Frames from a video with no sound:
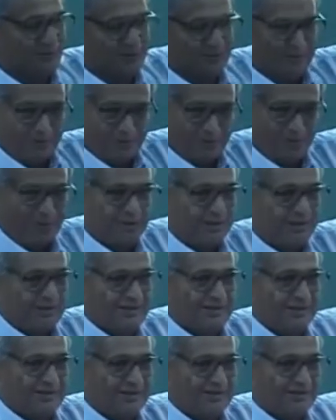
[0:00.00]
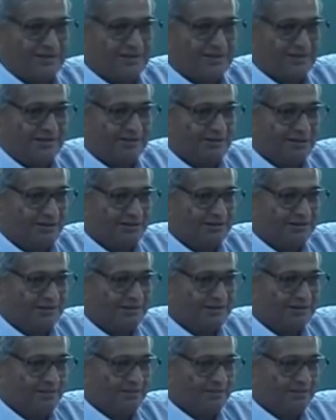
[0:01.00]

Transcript: main rotor, both are horizontal rotors.